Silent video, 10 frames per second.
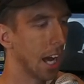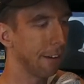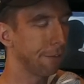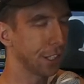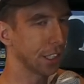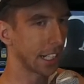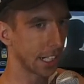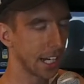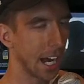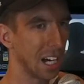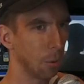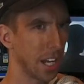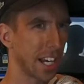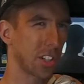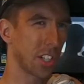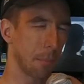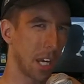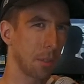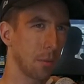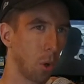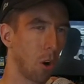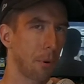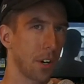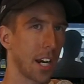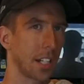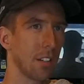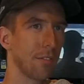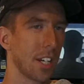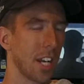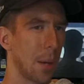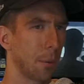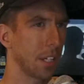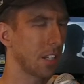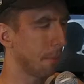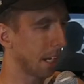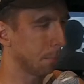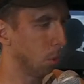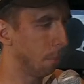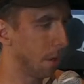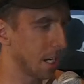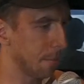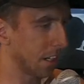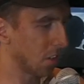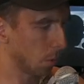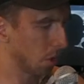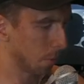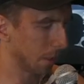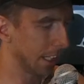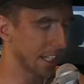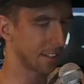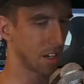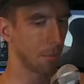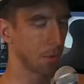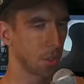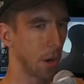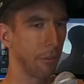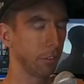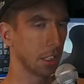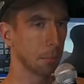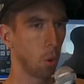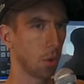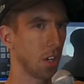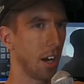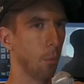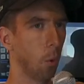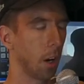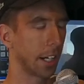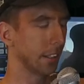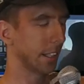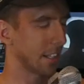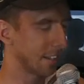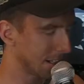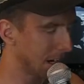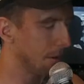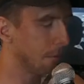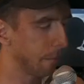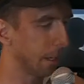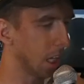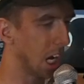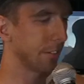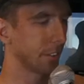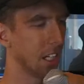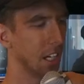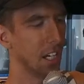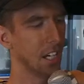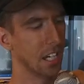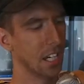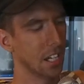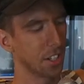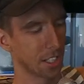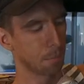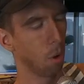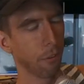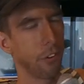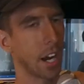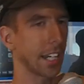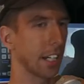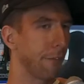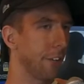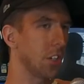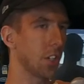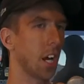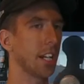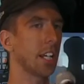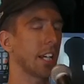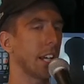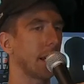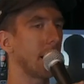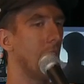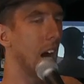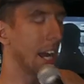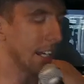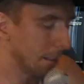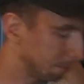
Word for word: I feel like a car would actually make me more productive and enable me to make more money because it would just be less time traveling, more time working. Like it's time to make my life just more fucking efficient. I need to get a car and